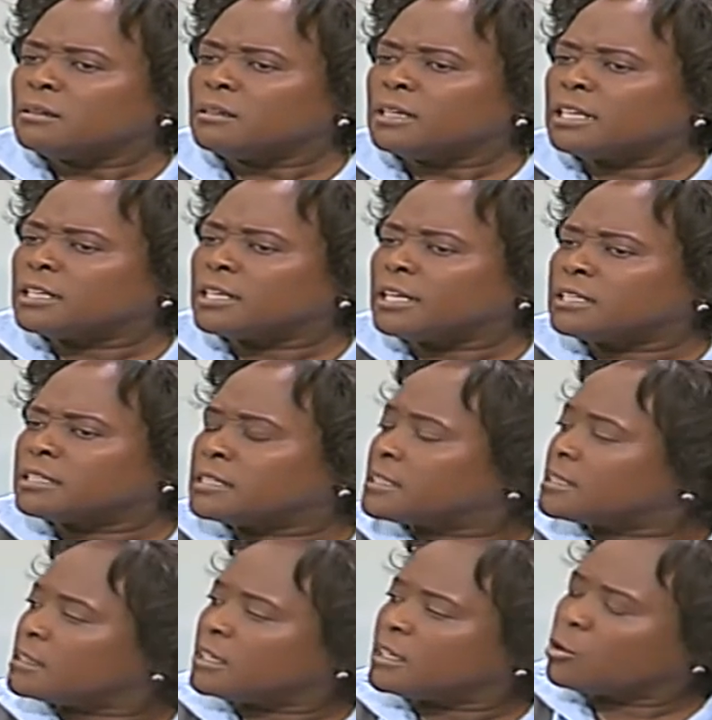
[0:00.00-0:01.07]
it,
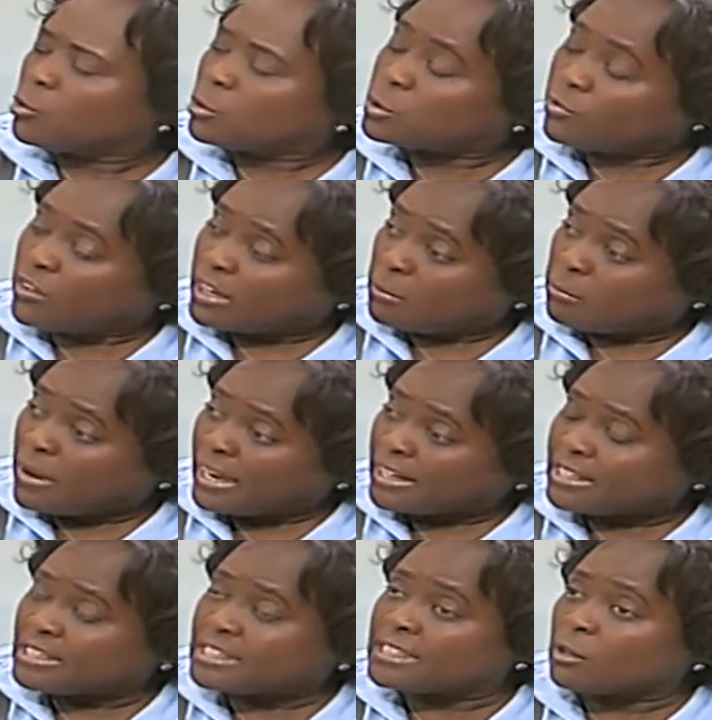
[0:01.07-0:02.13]
it looks very bad,
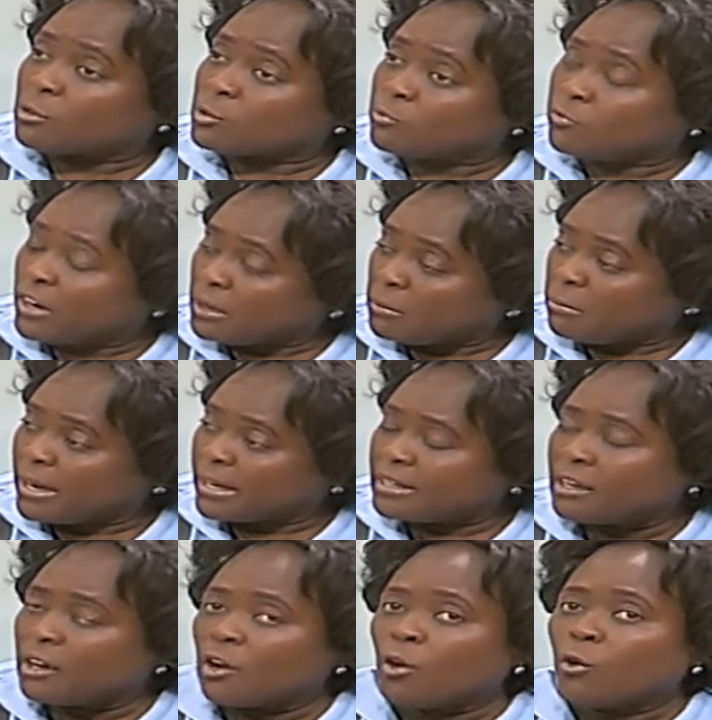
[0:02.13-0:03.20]
it sounds very bad,
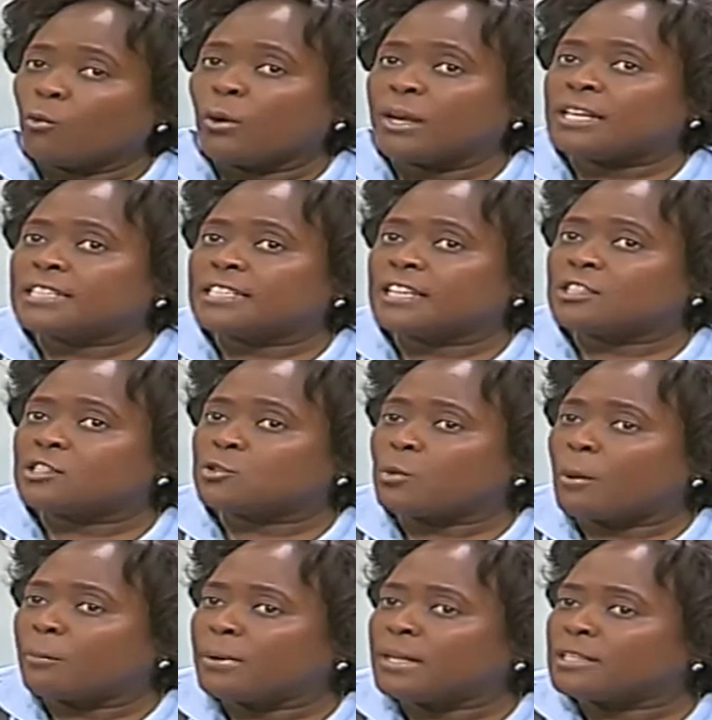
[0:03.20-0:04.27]
when it gets to a
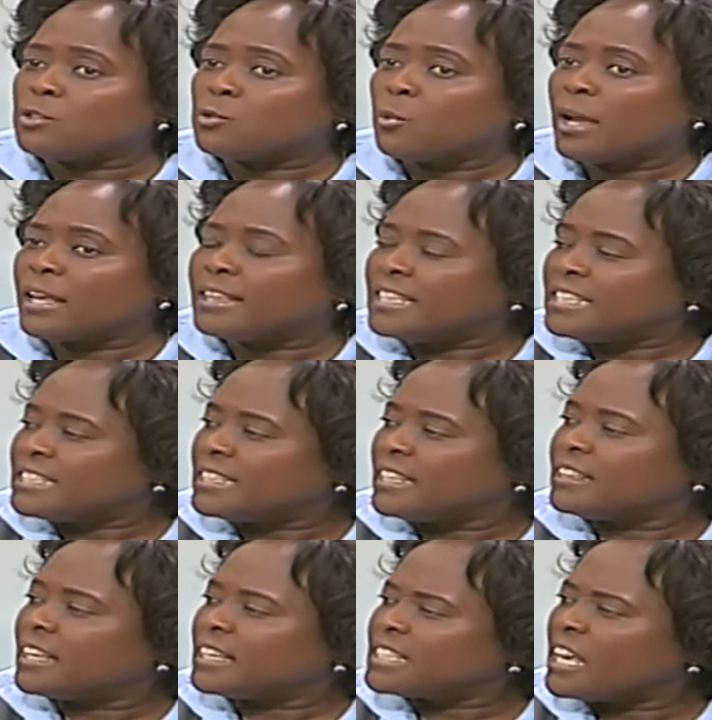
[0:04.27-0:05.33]
place where they say
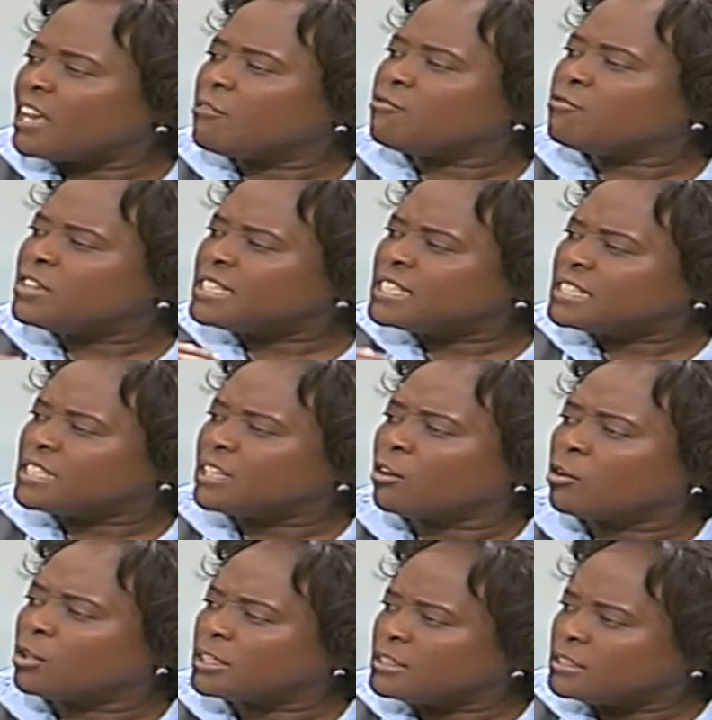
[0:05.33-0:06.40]
that every
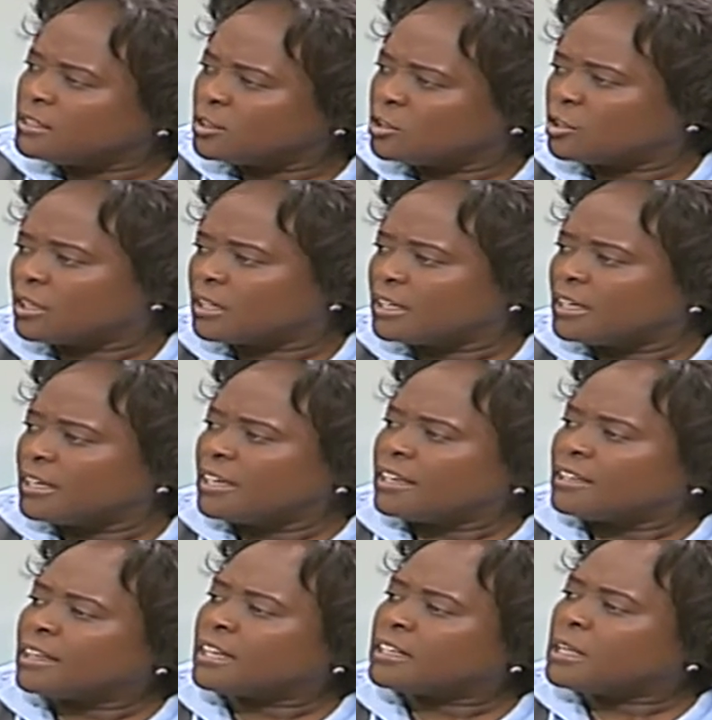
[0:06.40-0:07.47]
single decision
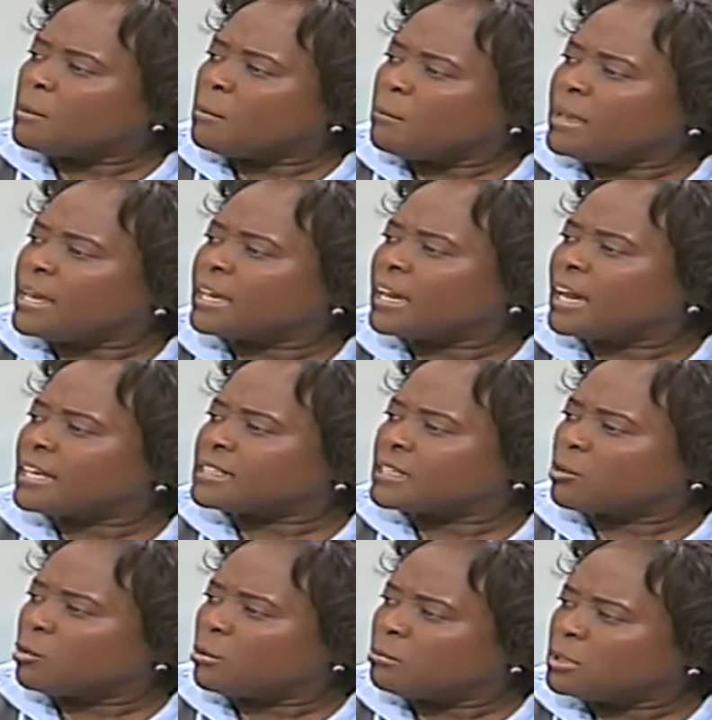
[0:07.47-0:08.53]
that they make as a
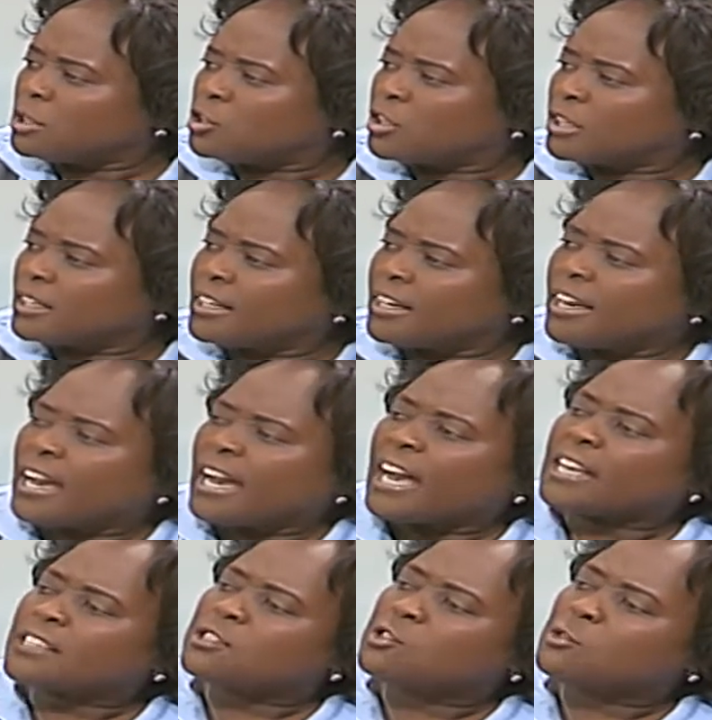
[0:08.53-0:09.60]
commission
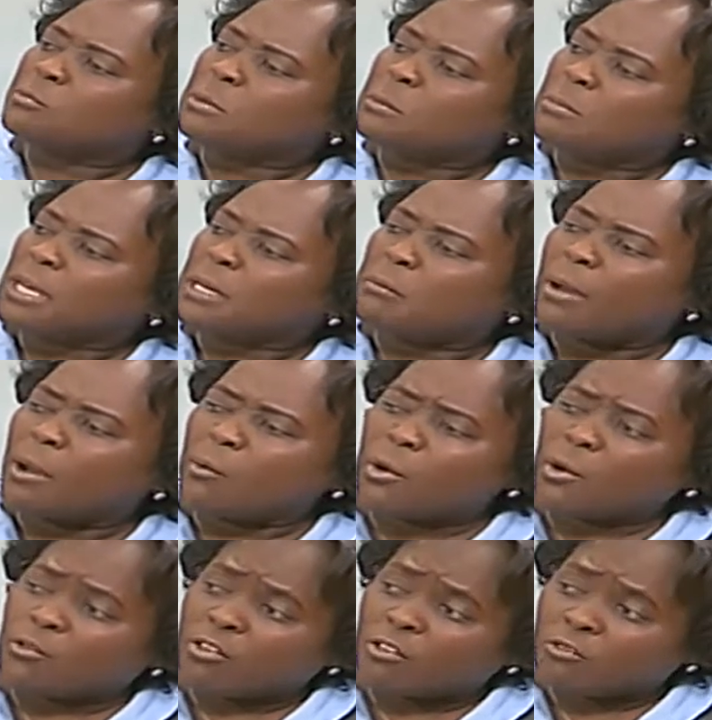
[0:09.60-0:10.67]
has to be made by way
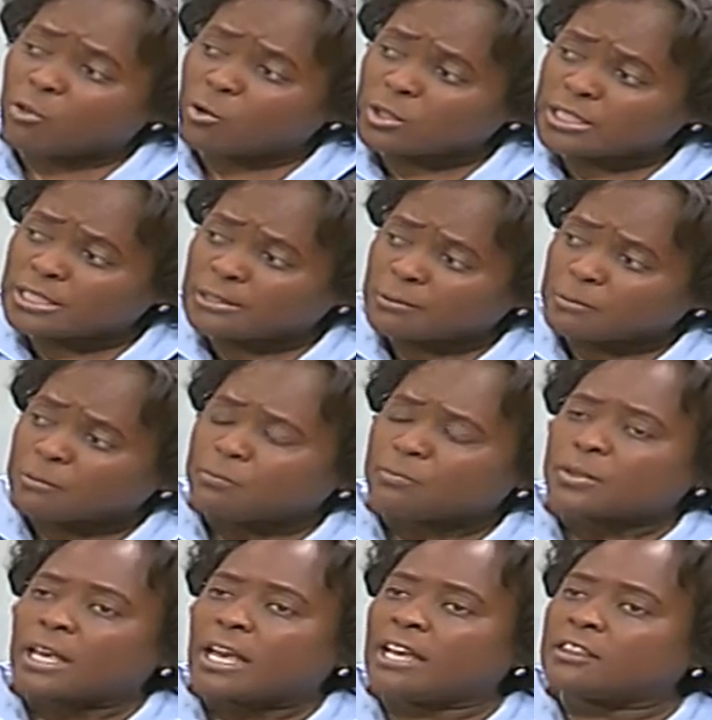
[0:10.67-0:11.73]
of a vote. Mm
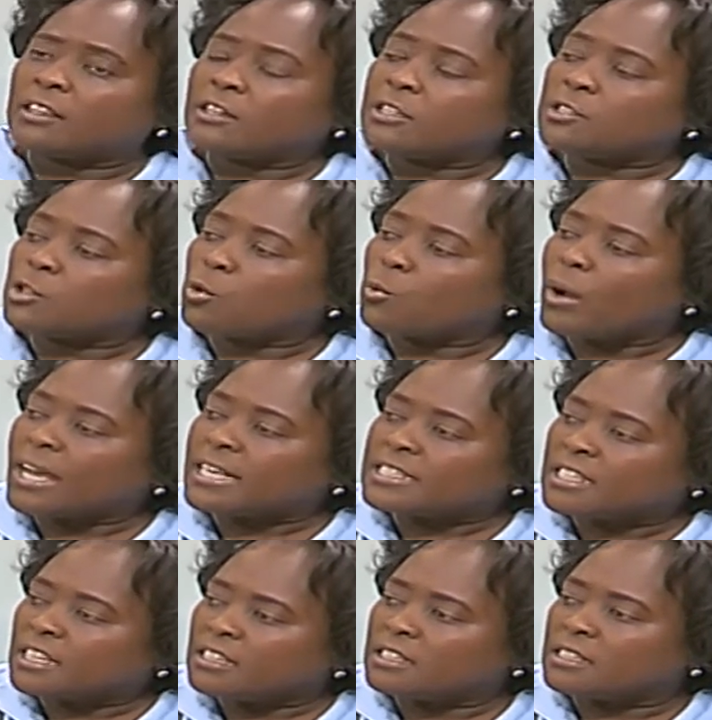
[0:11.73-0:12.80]
-hmm. And the reason why I
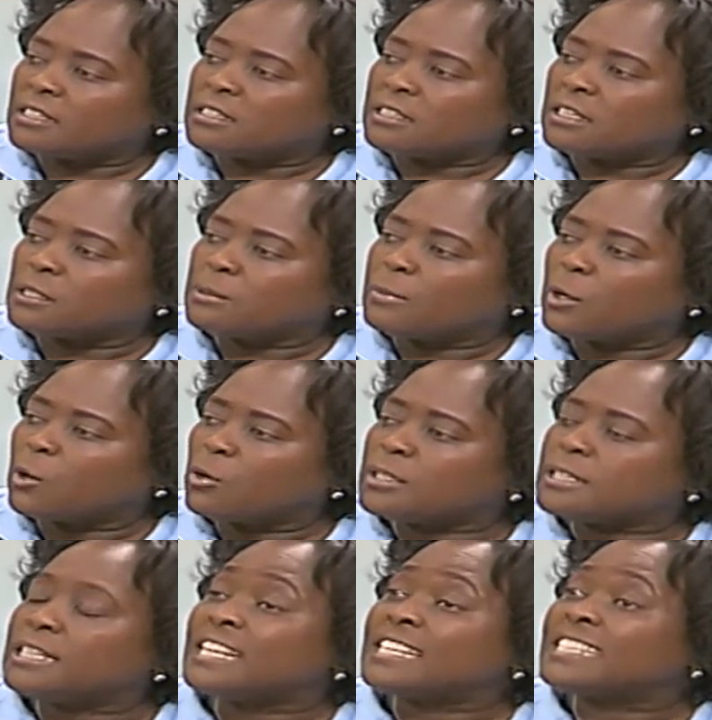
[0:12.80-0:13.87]
say this is because
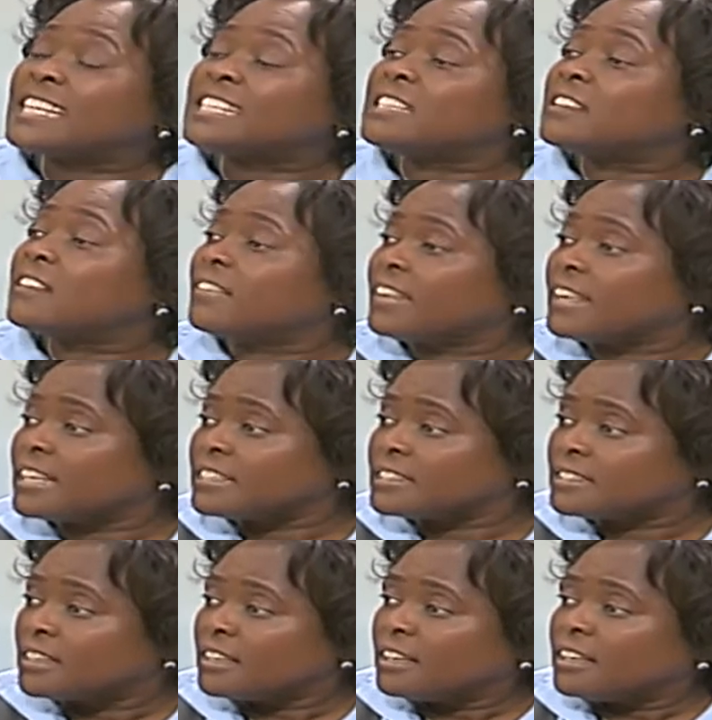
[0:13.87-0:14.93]
there are certain
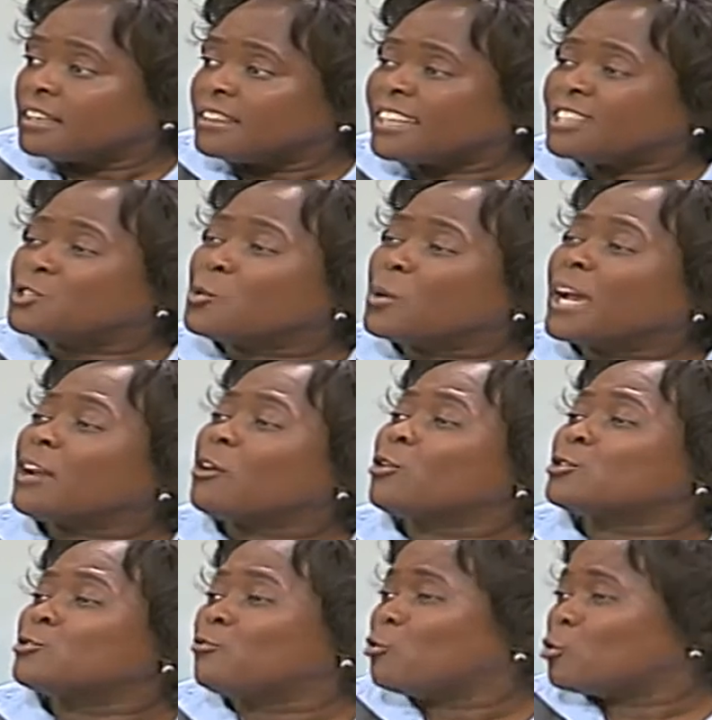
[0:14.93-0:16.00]
things that you
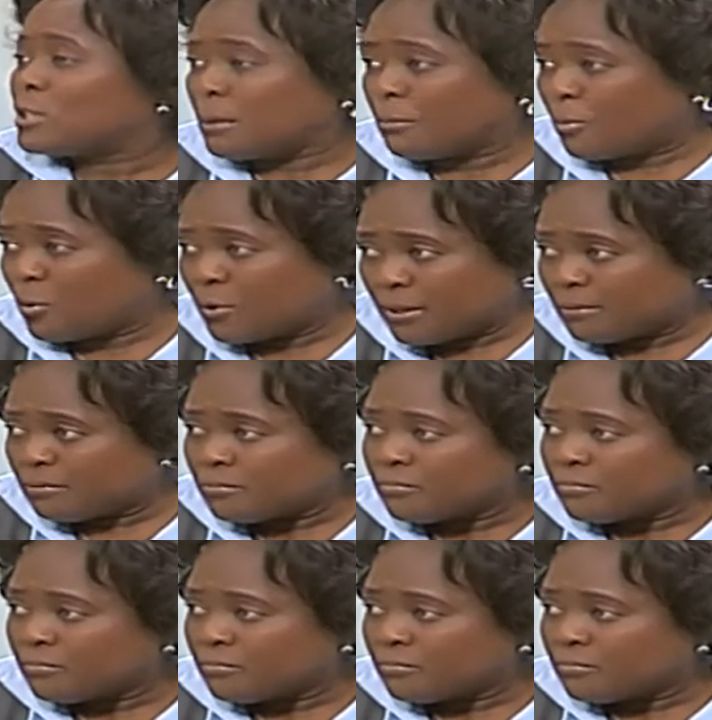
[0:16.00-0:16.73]
cannot vote upon.